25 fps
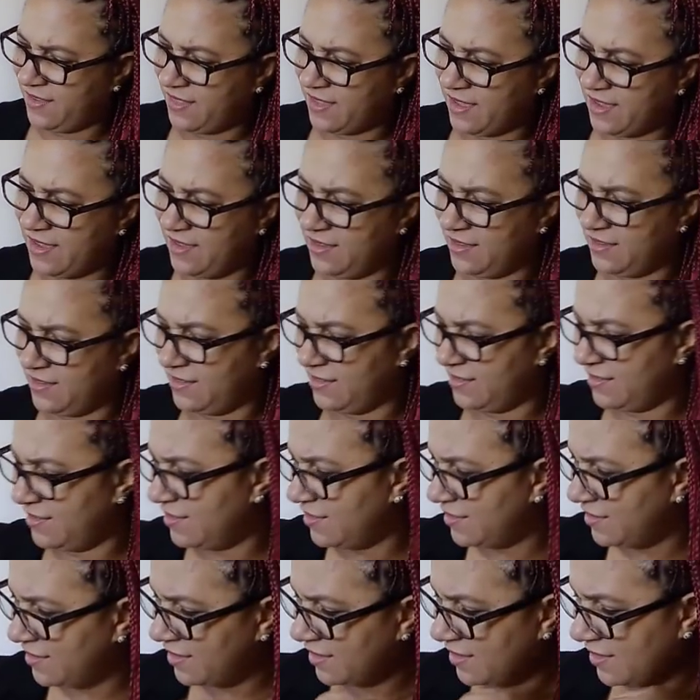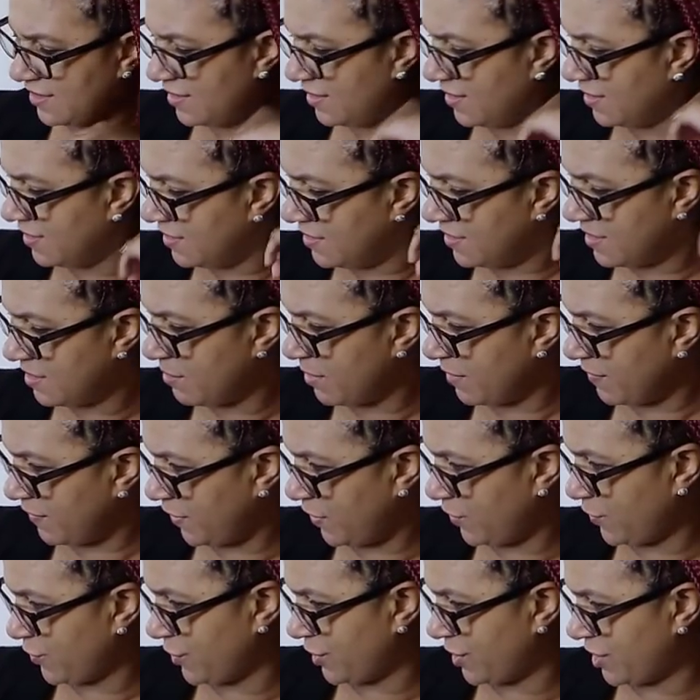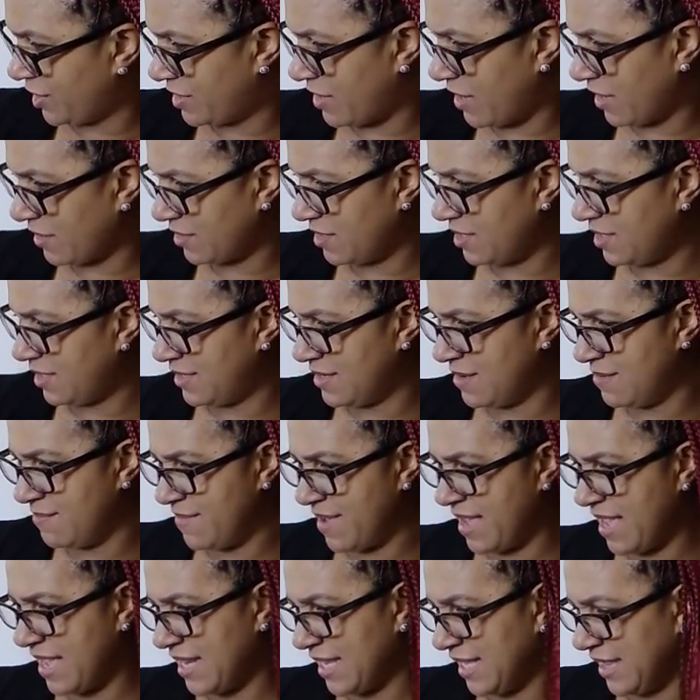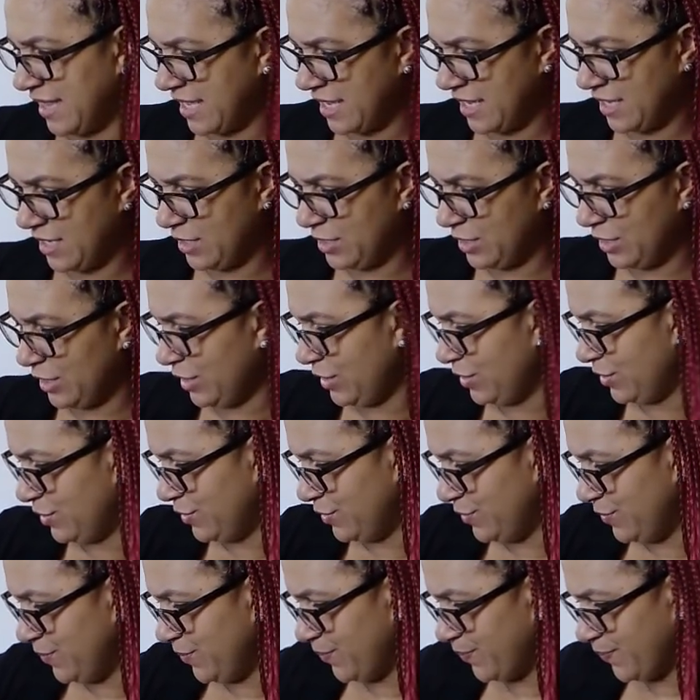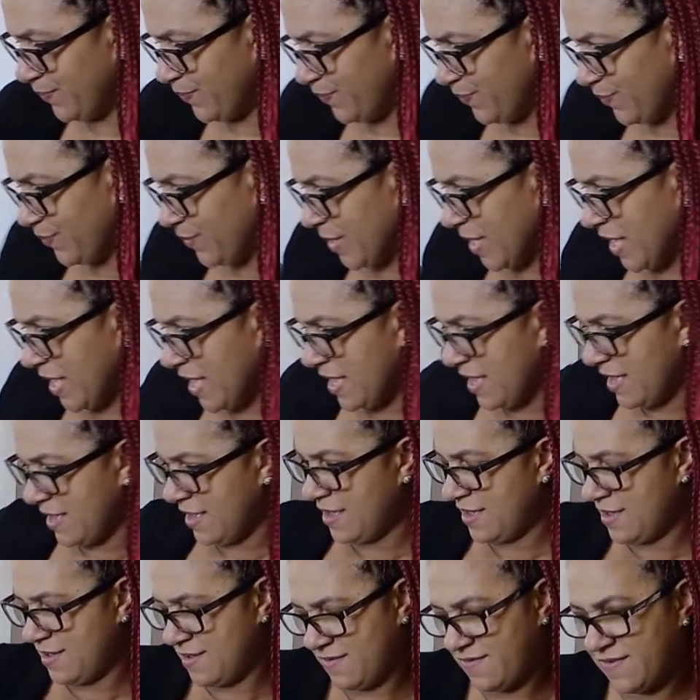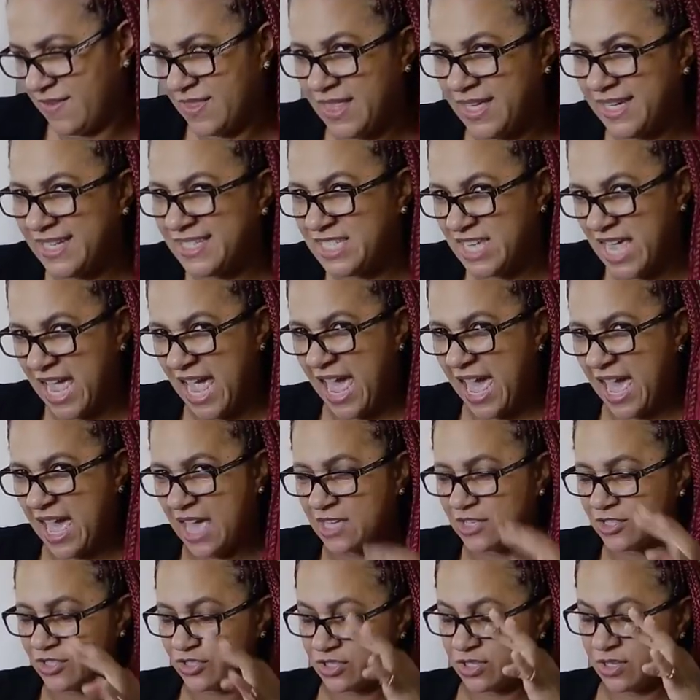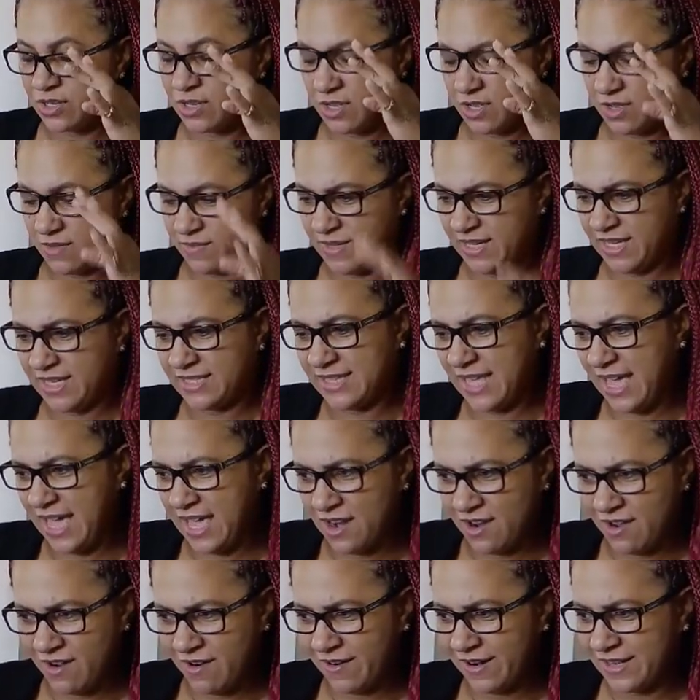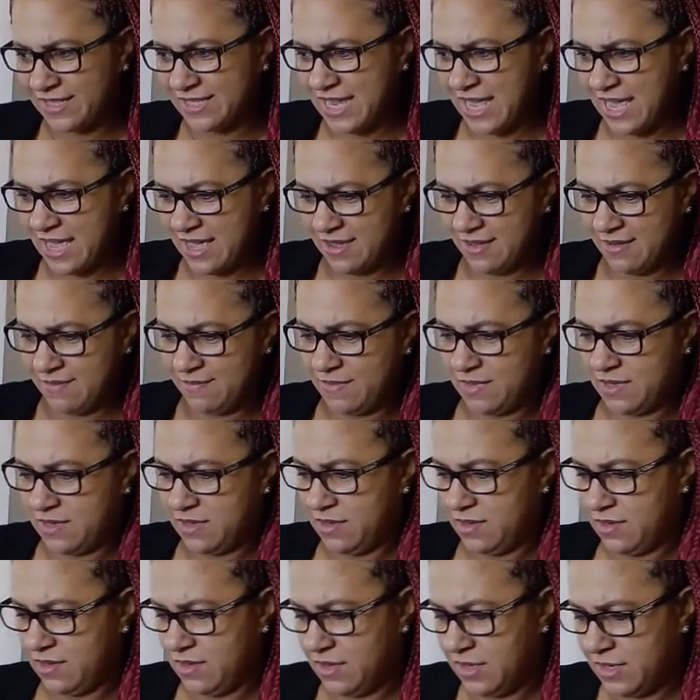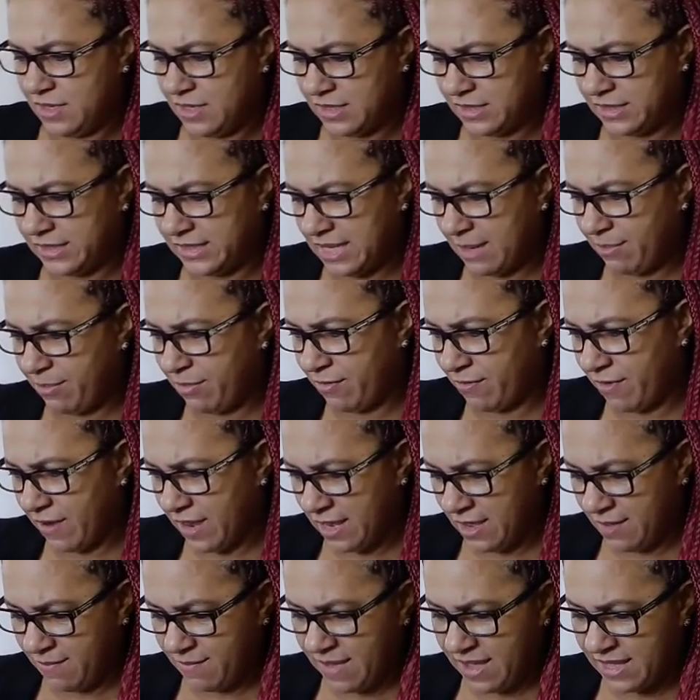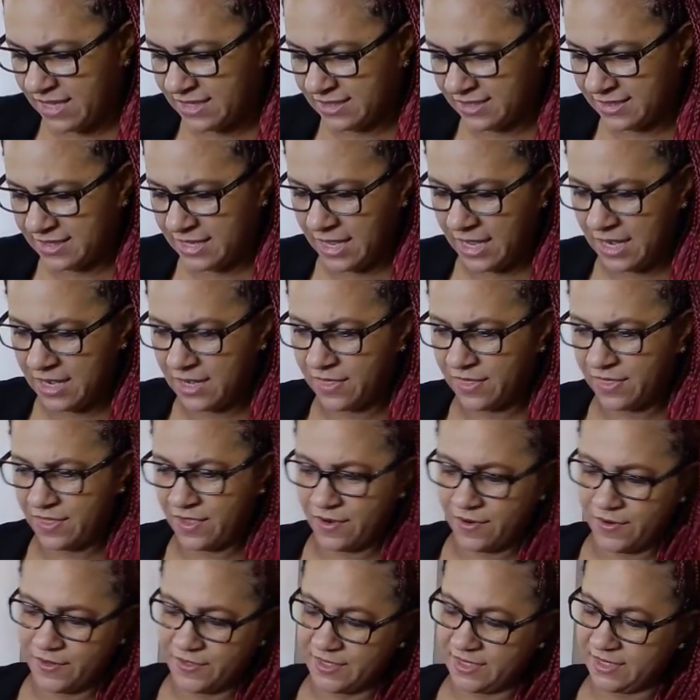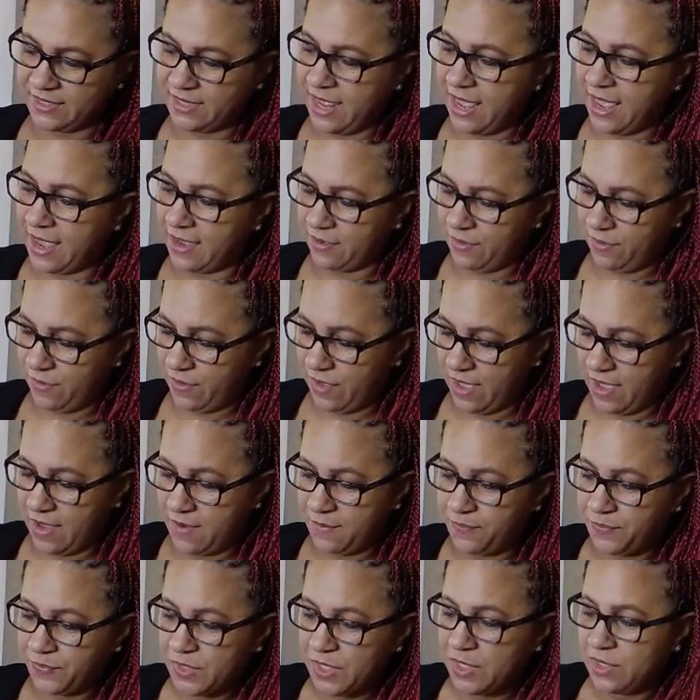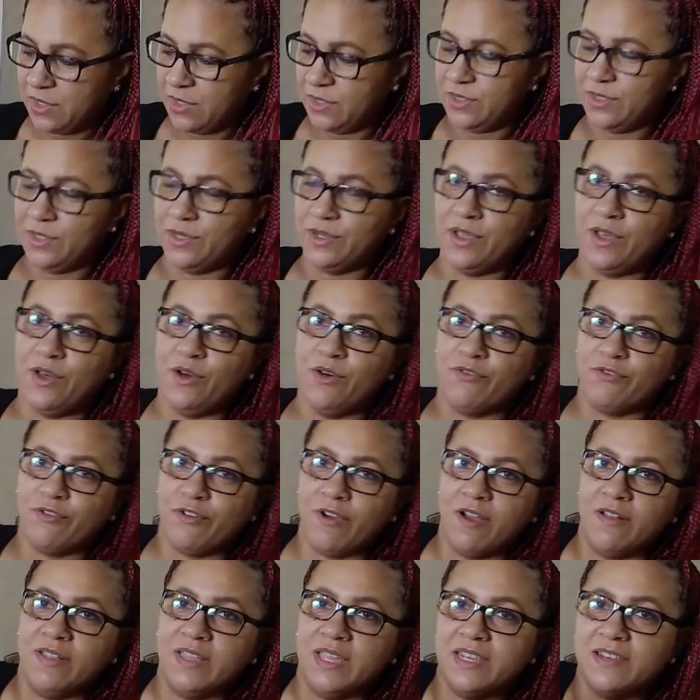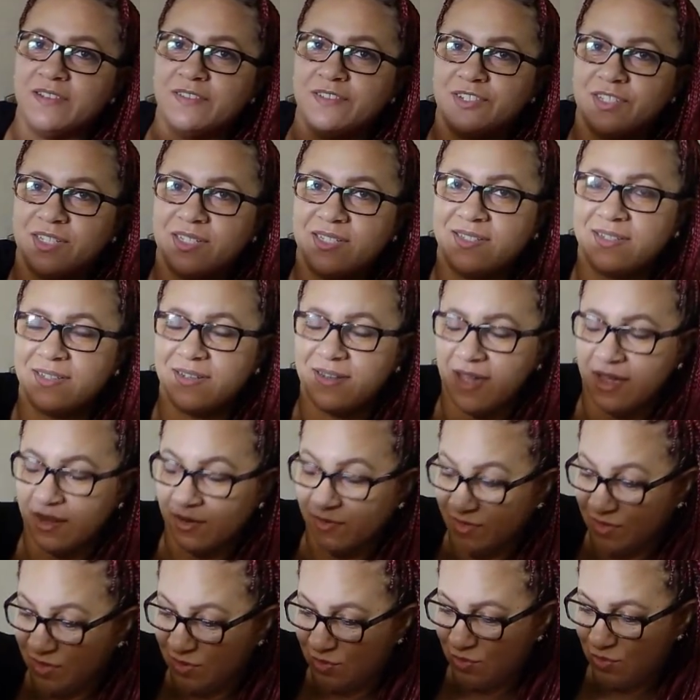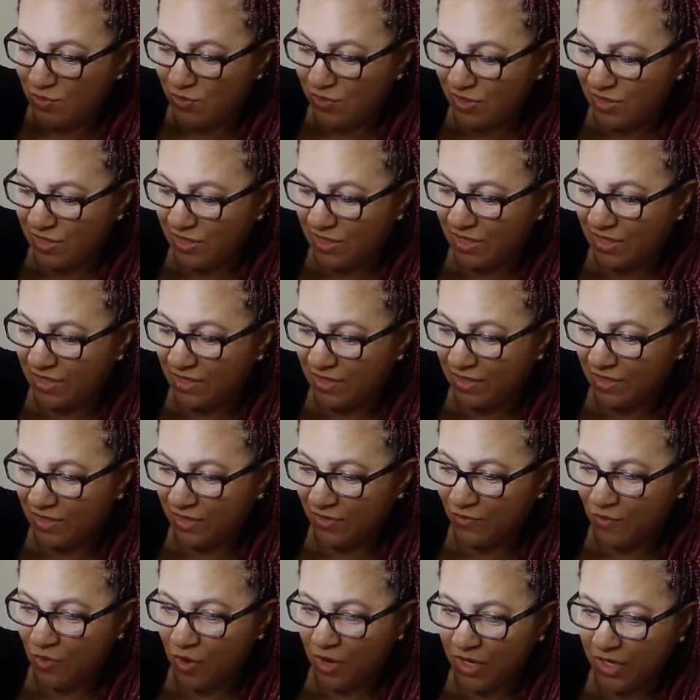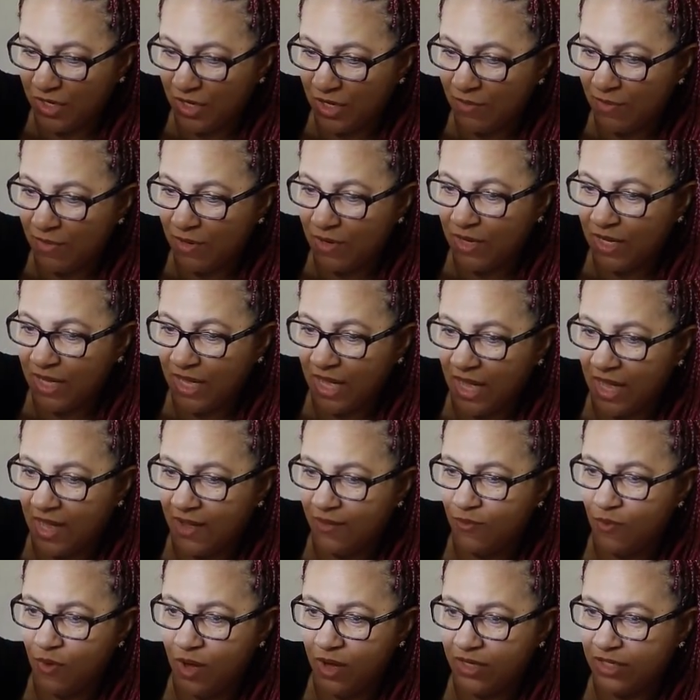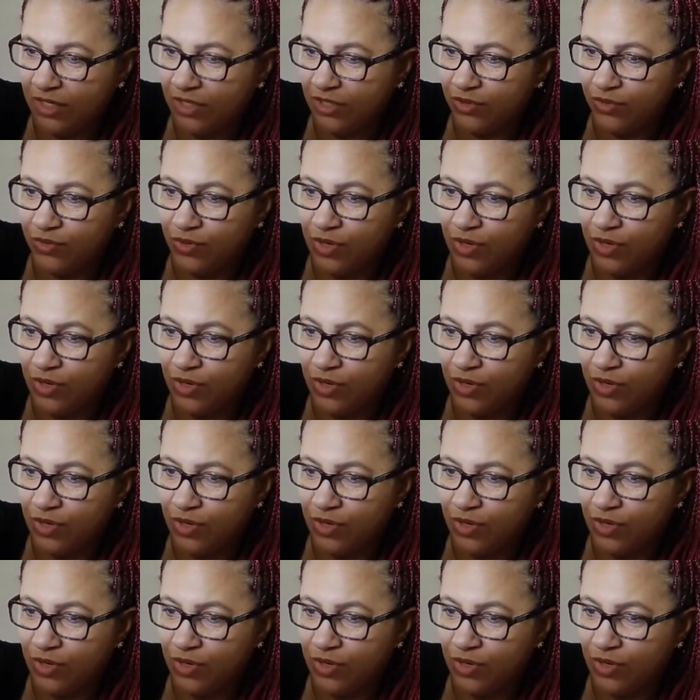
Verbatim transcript: feel like some of you are stuck to somebody like glue, feeling attached, because I had a hard time separating my second and third stack. Okay, so the overall energy is a Knight of Swords, want to communicate, want